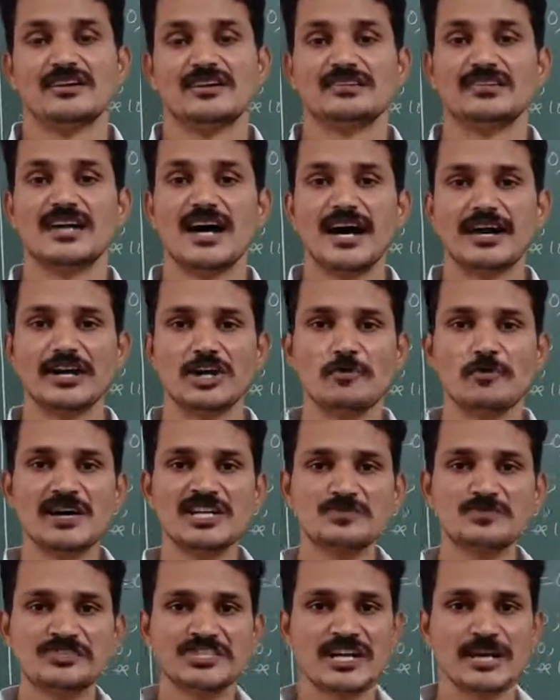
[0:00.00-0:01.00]
The
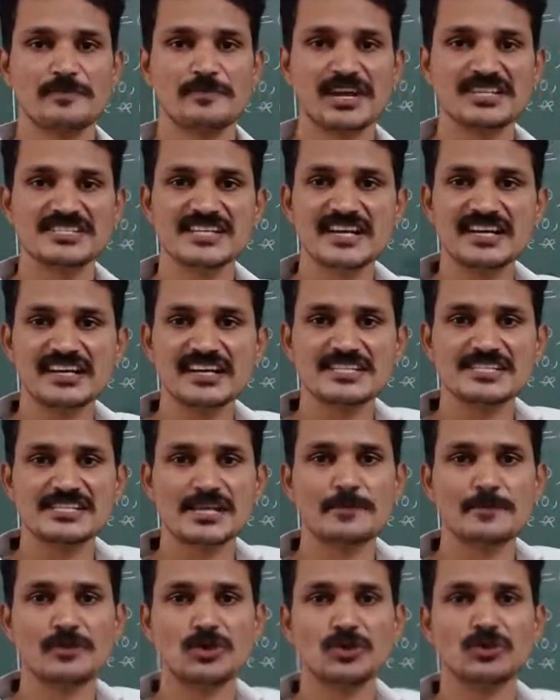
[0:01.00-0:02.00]
arguments which are present in a
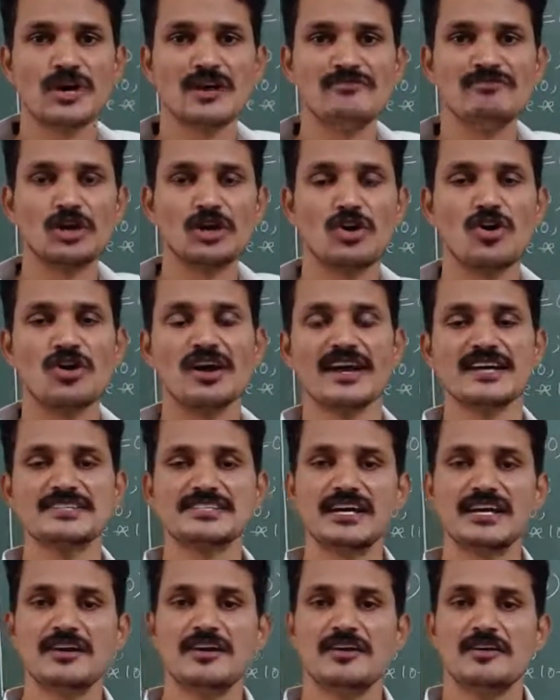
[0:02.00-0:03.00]
subprogram, we call it
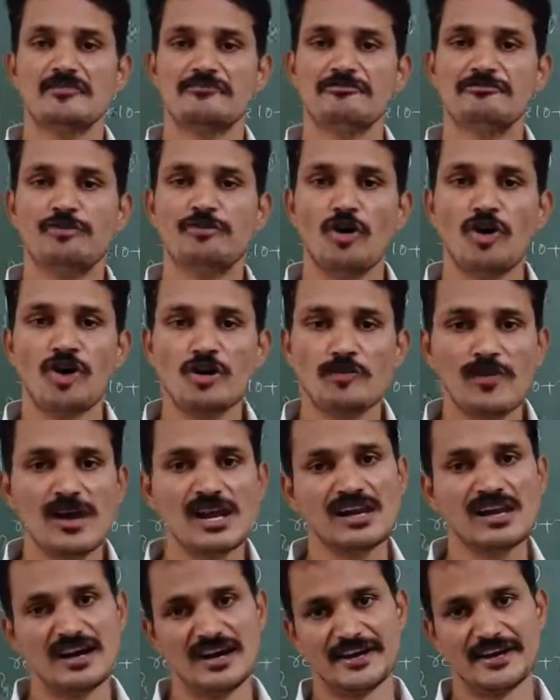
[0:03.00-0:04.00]
as a
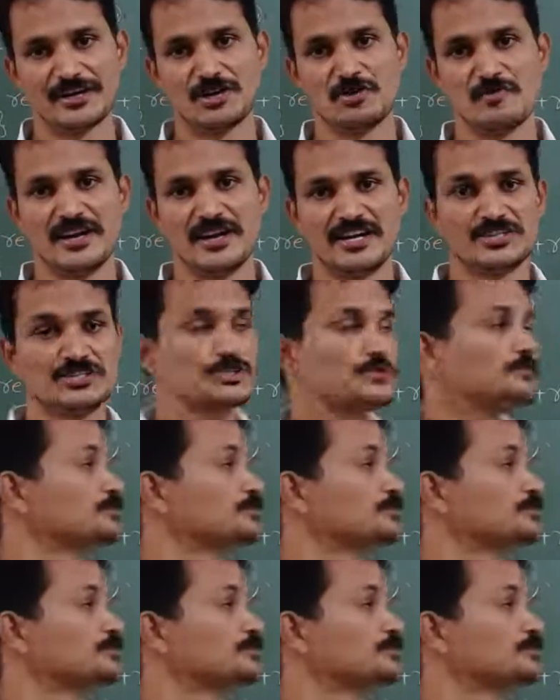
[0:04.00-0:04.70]
formal arguments.